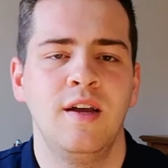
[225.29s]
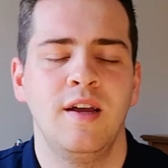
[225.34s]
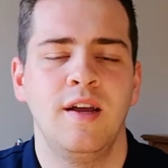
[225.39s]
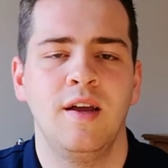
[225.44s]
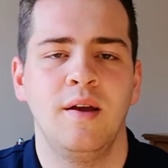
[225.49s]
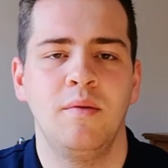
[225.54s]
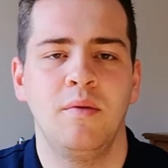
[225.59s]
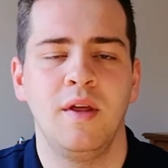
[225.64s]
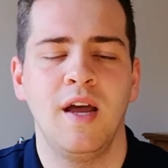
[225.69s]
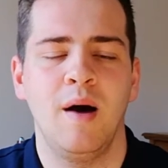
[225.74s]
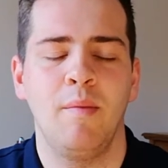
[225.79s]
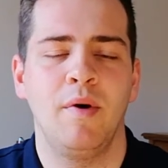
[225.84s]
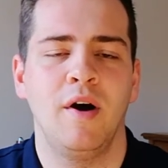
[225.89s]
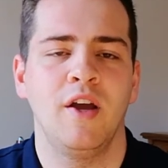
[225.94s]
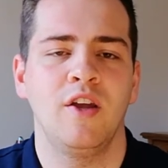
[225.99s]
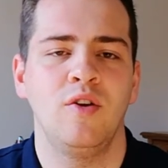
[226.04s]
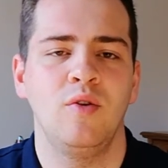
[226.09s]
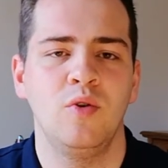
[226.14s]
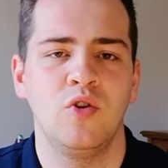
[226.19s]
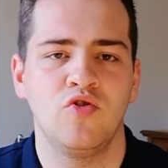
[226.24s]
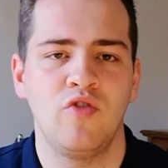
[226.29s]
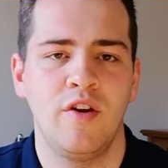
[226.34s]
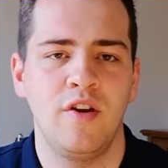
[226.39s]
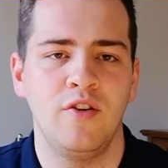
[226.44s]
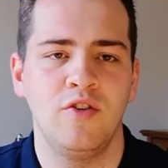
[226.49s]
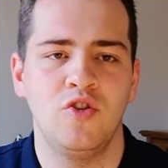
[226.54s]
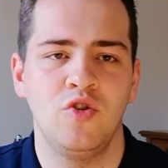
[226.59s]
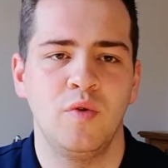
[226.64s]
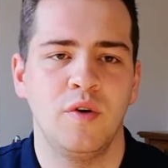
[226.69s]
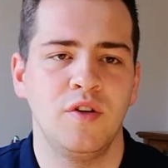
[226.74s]
The app I use,
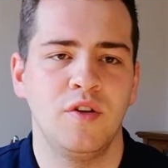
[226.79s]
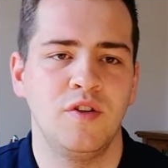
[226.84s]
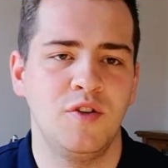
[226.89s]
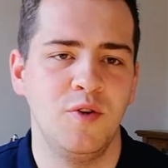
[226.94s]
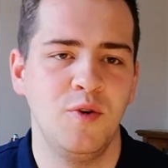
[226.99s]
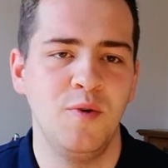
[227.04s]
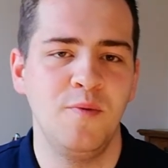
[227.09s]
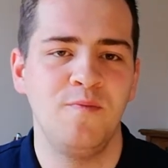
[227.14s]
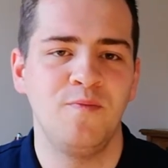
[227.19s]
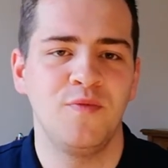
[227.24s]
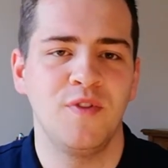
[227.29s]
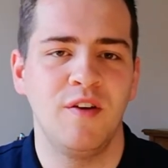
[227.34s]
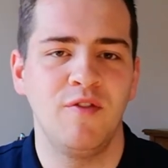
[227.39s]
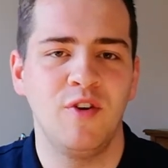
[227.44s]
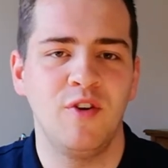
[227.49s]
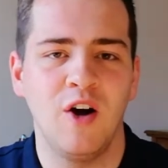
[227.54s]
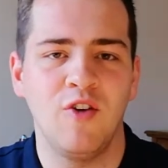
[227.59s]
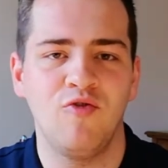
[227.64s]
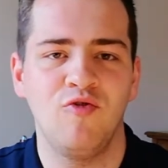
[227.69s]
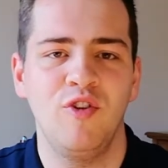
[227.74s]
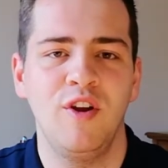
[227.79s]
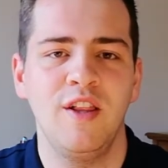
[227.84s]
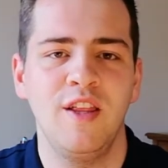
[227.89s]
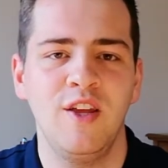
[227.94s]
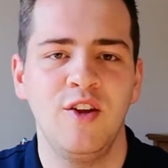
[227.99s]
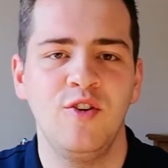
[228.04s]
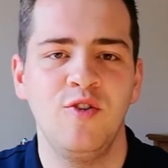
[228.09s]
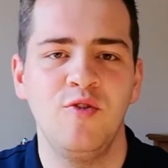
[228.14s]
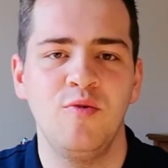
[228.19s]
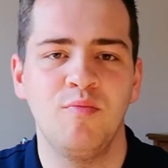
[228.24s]
Trading 212, they've got a really
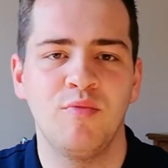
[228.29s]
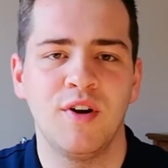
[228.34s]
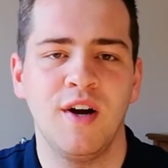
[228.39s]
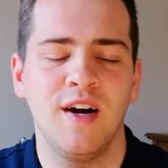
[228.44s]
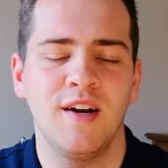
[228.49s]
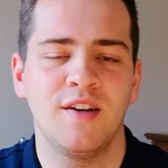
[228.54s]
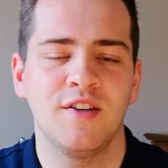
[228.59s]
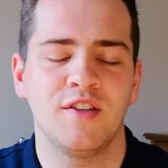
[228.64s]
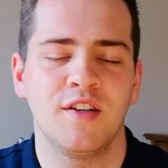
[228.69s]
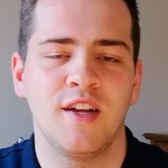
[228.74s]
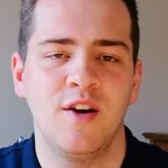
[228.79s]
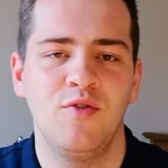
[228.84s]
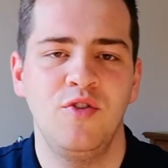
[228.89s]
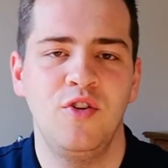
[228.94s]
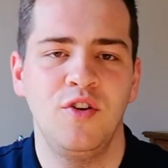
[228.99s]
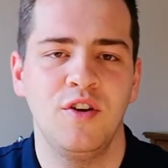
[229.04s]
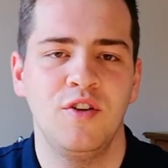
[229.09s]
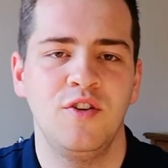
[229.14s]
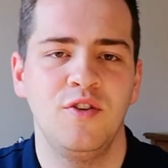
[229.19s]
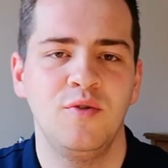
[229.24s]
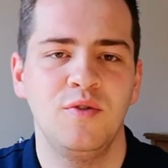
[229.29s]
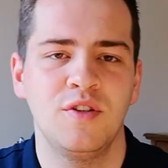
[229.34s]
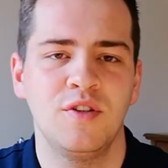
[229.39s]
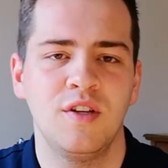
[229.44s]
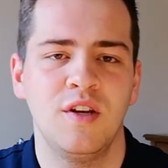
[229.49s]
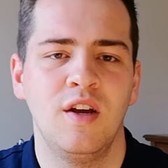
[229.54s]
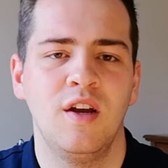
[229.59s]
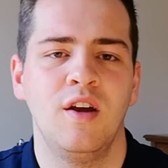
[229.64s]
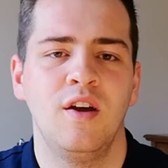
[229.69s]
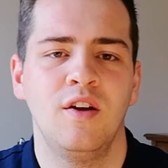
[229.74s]
good practice account you can
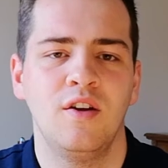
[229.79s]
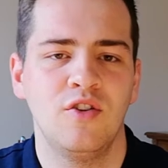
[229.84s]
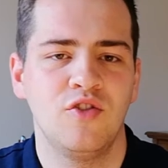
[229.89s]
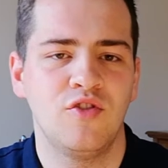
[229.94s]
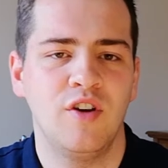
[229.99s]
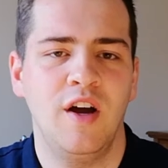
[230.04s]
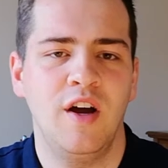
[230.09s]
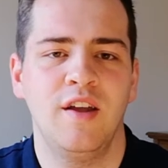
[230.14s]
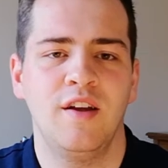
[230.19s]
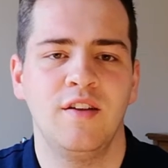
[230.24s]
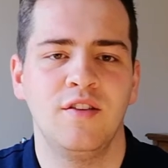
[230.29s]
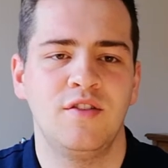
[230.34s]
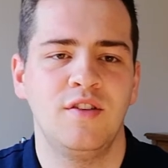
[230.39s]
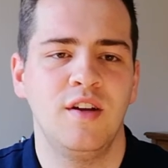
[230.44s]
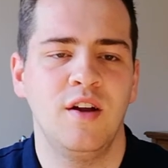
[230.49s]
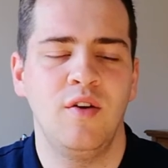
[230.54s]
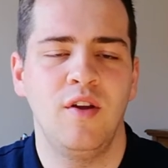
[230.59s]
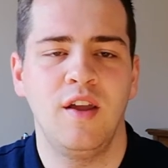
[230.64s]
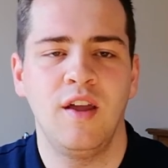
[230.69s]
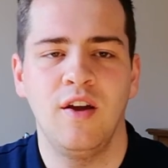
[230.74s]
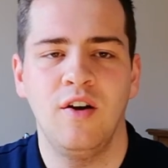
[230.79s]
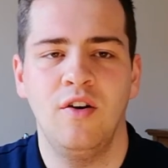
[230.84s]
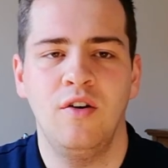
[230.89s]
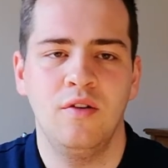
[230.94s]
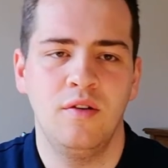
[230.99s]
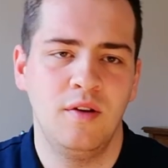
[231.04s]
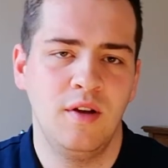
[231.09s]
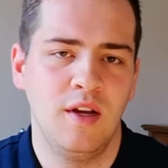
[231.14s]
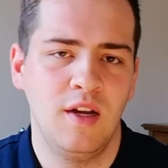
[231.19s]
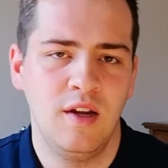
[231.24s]
use. Try it and see how you get
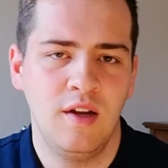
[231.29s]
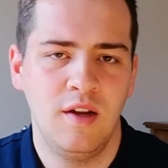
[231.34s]
on.